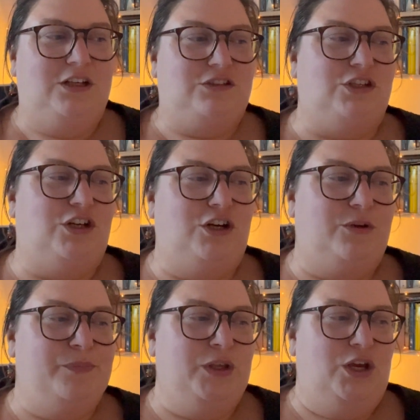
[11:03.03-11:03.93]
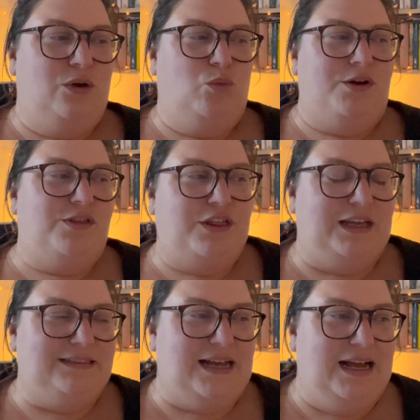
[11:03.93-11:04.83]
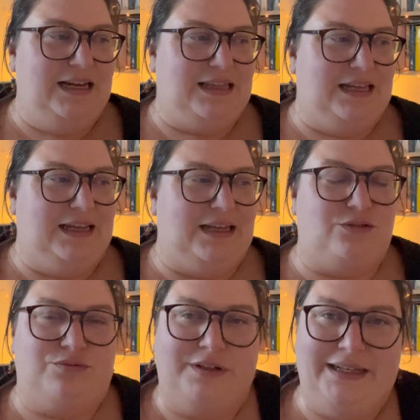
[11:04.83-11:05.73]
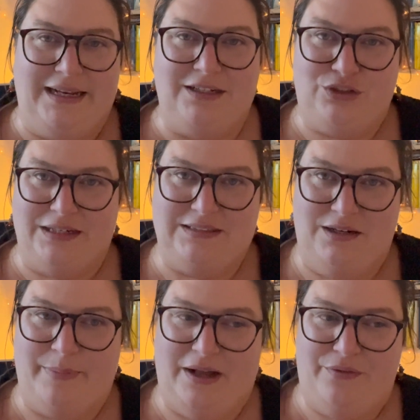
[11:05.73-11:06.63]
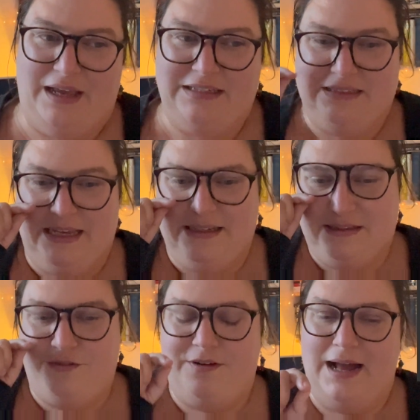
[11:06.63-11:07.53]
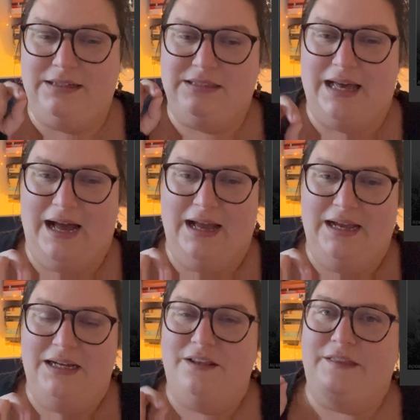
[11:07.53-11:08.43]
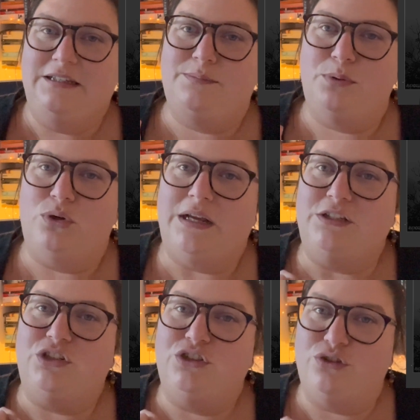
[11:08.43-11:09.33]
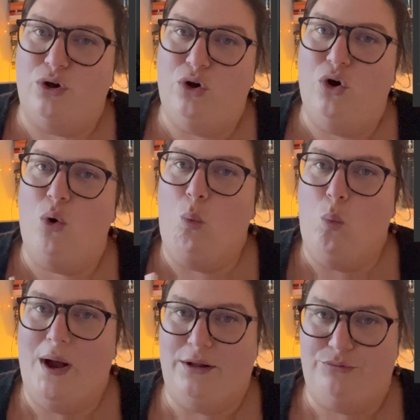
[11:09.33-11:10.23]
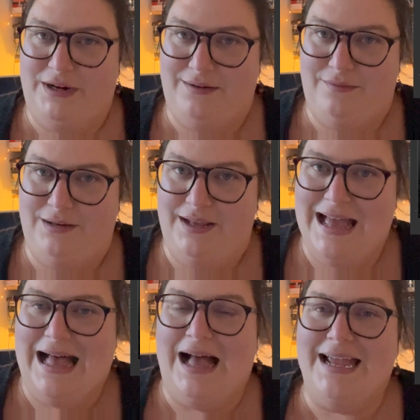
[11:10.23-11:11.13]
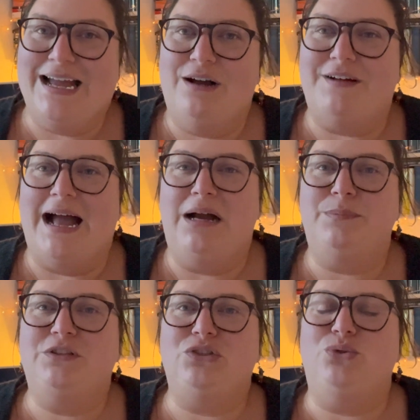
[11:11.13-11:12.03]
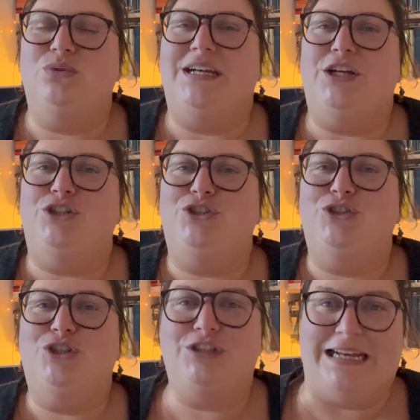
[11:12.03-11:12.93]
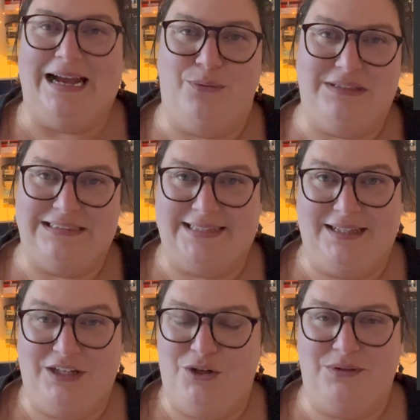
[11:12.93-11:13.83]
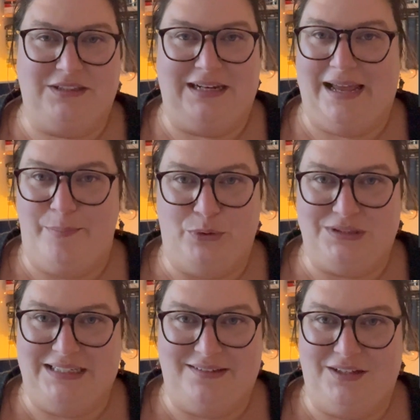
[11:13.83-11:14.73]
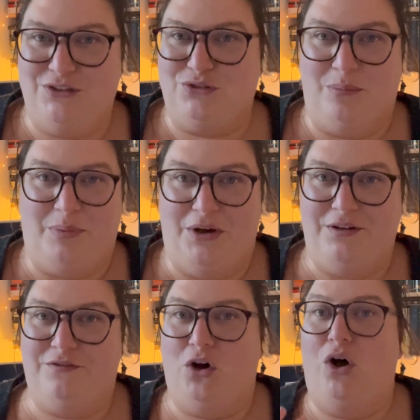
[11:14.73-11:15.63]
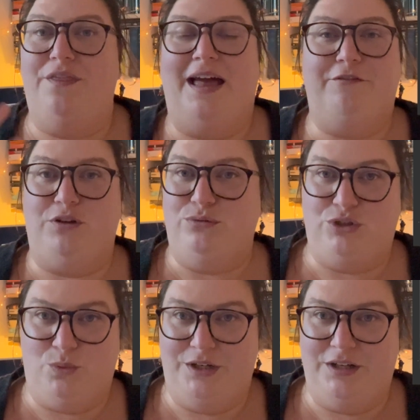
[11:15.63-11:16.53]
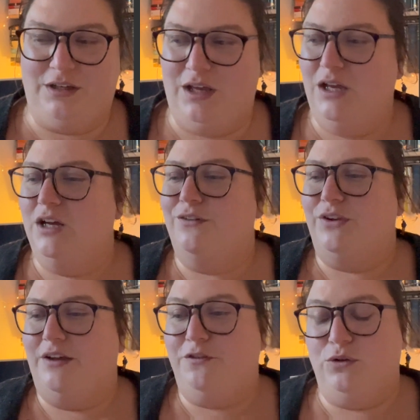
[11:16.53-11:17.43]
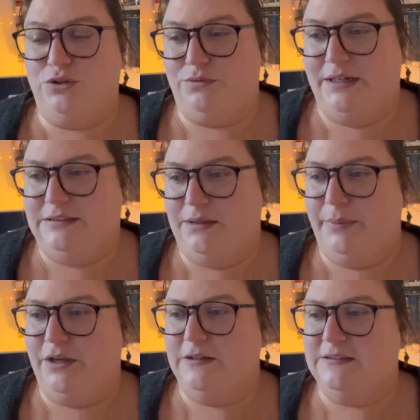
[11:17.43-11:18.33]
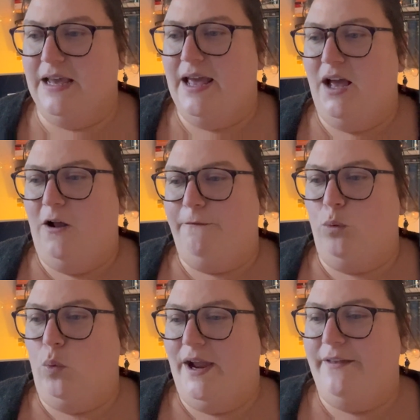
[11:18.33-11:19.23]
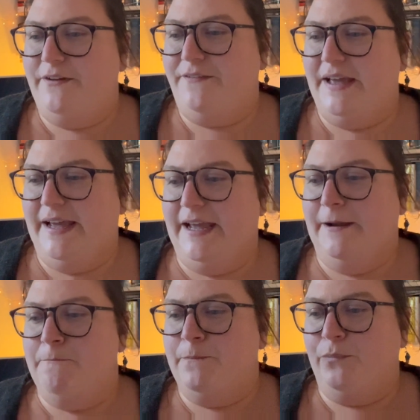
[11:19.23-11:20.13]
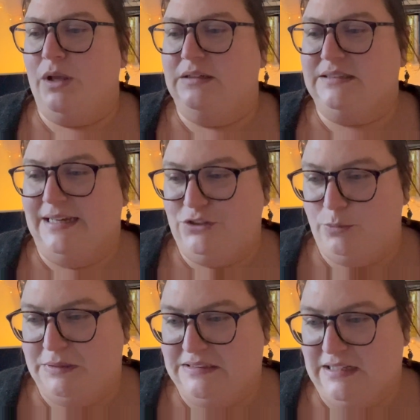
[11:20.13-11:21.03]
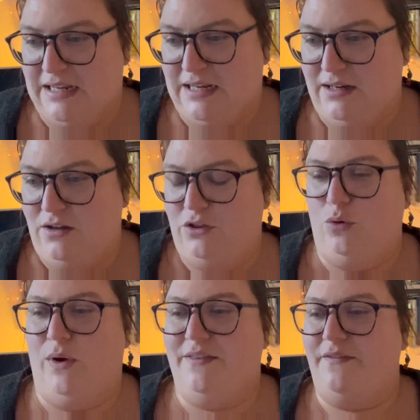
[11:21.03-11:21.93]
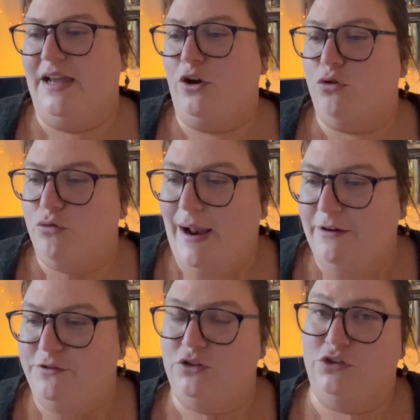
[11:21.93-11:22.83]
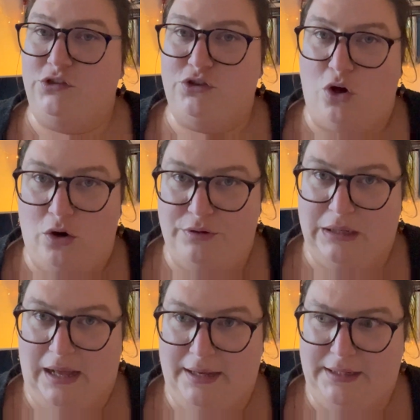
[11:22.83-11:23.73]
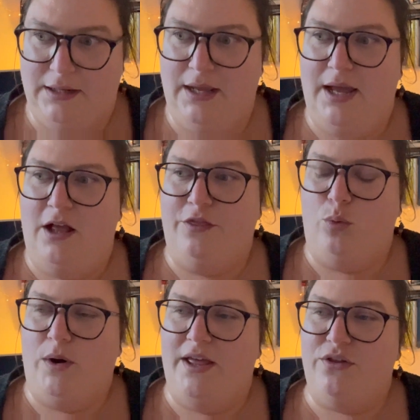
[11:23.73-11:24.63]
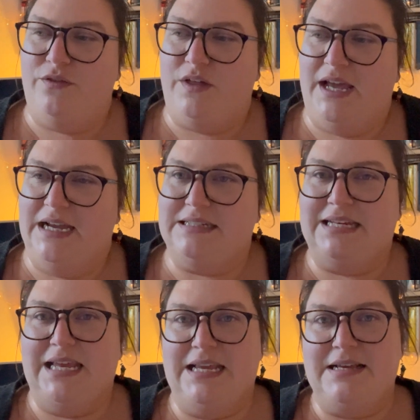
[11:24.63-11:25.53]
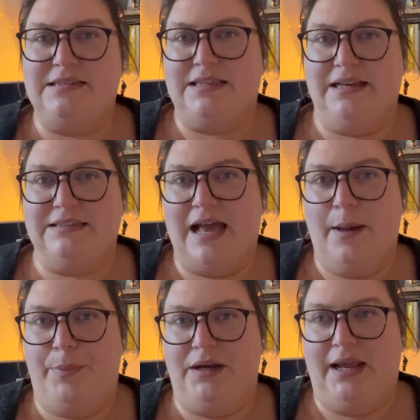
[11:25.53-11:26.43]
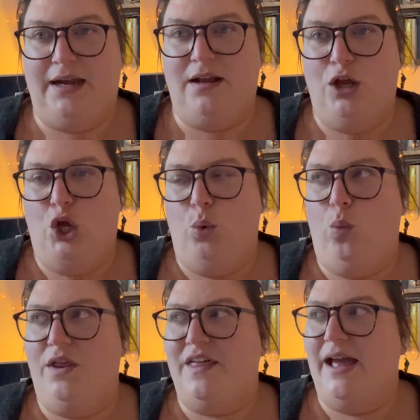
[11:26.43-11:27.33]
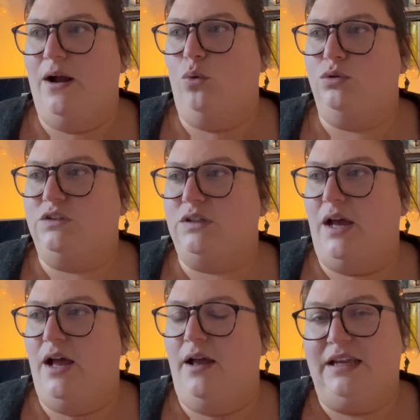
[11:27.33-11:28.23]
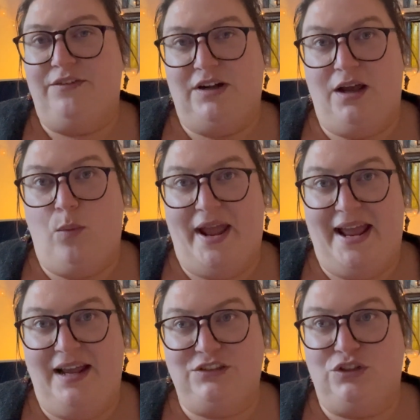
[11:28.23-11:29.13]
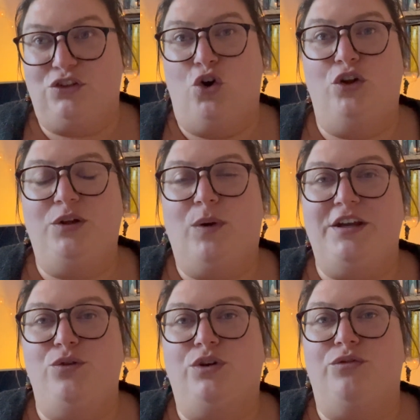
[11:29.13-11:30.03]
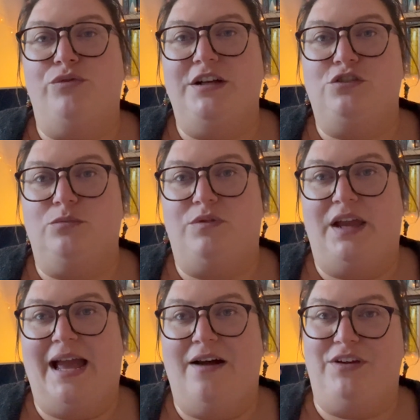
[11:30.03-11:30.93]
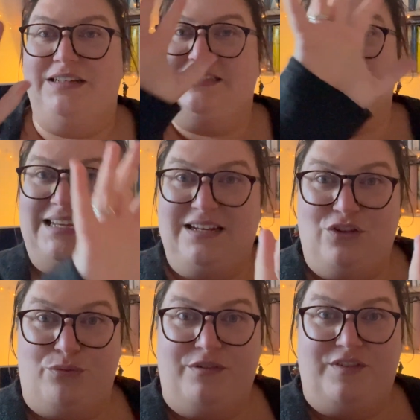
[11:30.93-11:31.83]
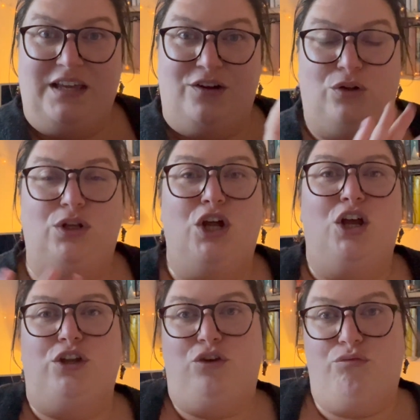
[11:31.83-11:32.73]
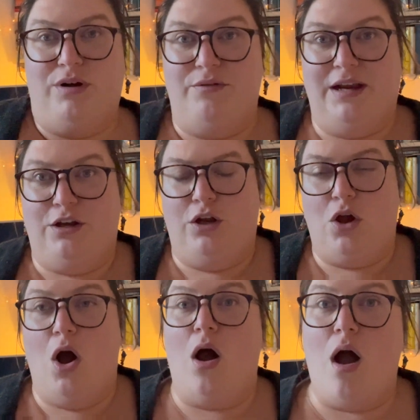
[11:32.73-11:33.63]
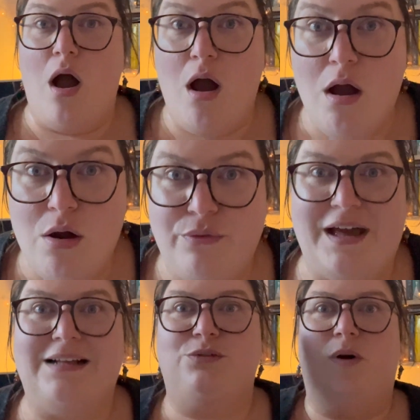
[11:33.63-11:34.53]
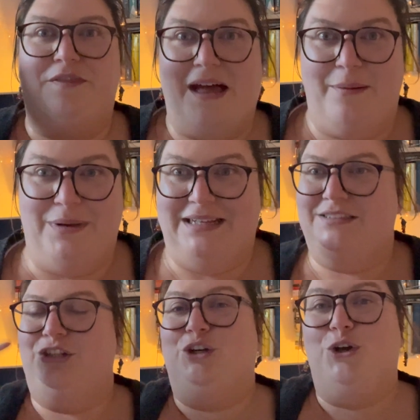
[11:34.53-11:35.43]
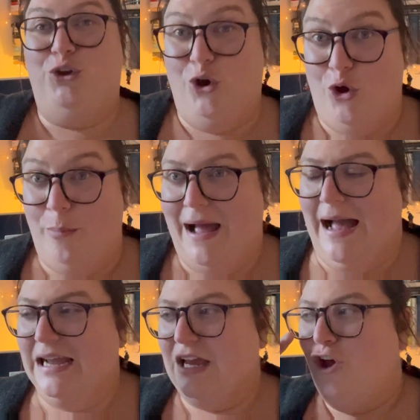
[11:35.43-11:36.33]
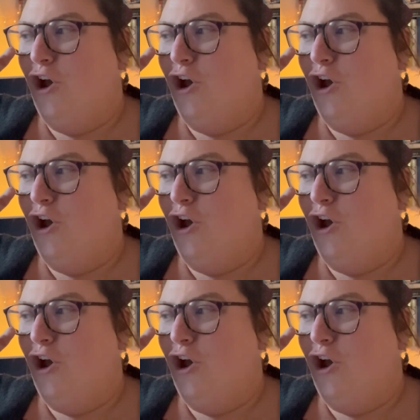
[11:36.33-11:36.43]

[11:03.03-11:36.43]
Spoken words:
So one of the things that I think is really interesting about this is the fact that this book is so well written. I have absolutely no doubt that SenLinYu is going to get a book deal at some point for their future work, for their future writing, because the way that they set up a scene, the way that they craft the storyline, the way that they tease things happening without giving it away. So it's only when you can read something having seen the reveal, you reread, you go, oh, that's what that means, and you can go back.